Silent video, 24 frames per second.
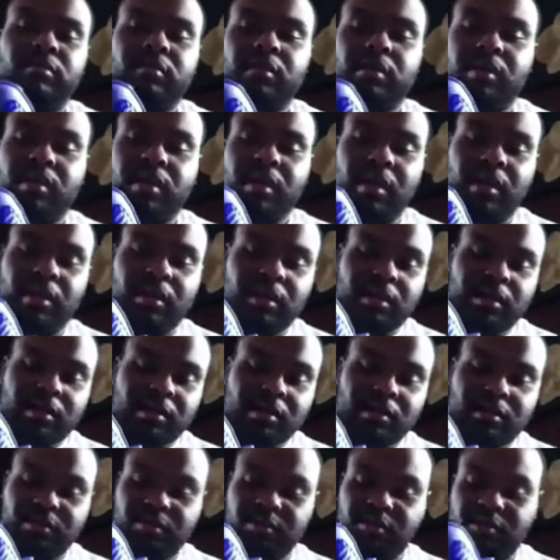yeah, I love
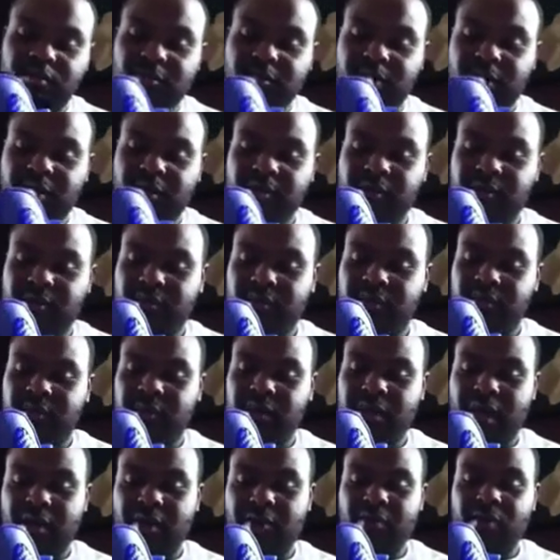these shoes, man. These are
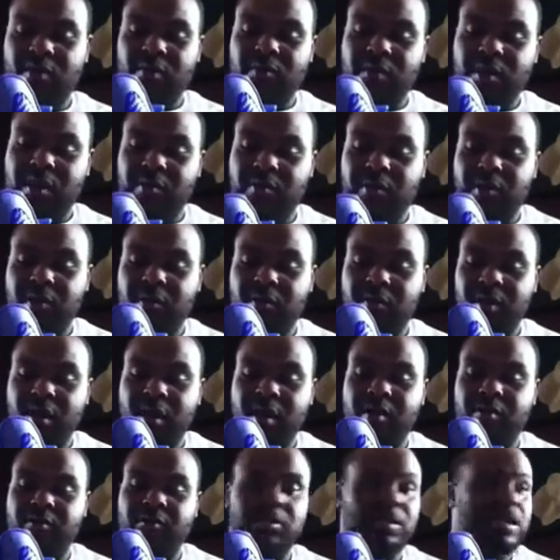sick. I don't know when I'm gonna wear them.